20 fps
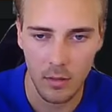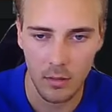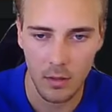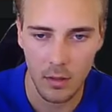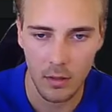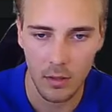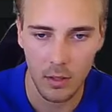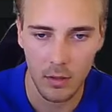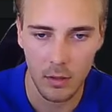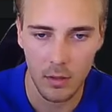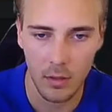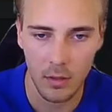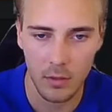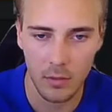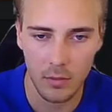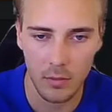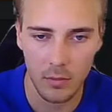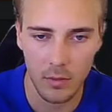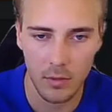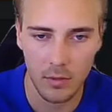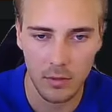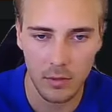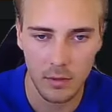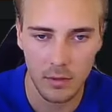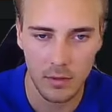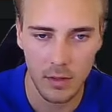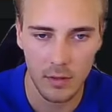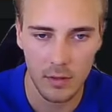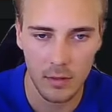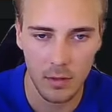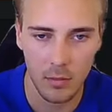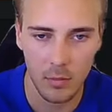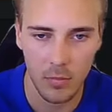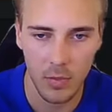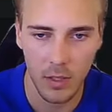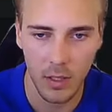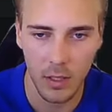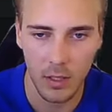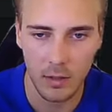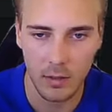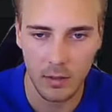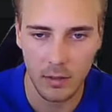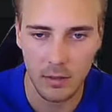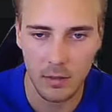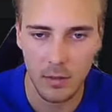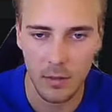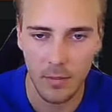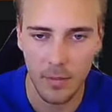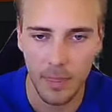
I'm not gonna do this because that's complicated.